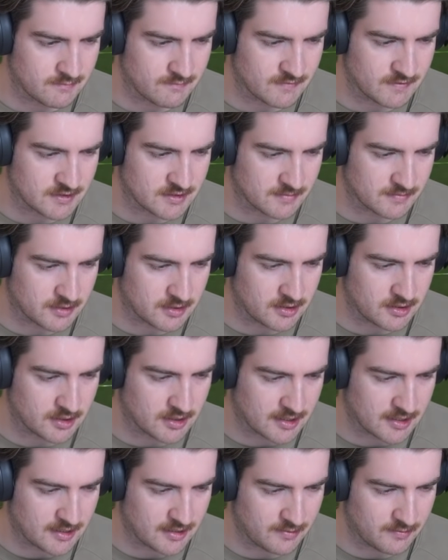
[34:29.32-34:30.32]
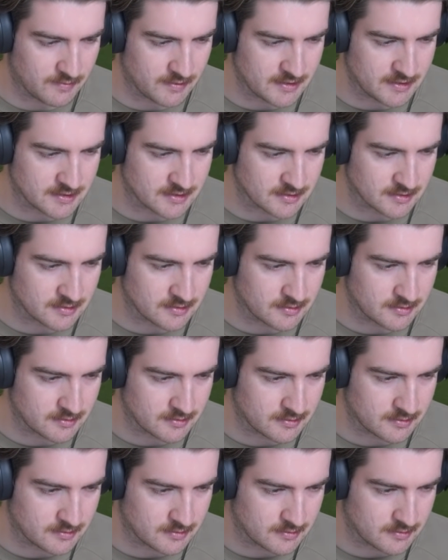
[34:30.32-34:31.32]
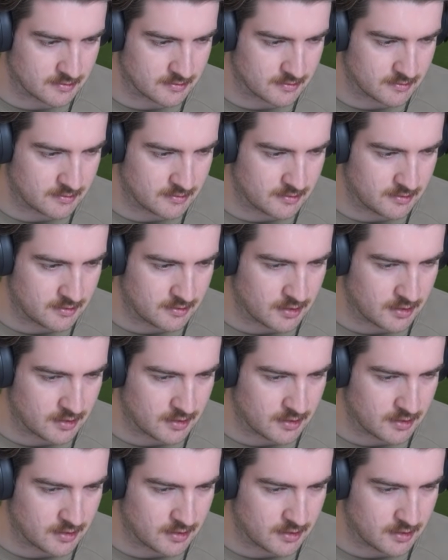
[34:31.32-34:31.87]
For some ungodly reason. This putt's good so far.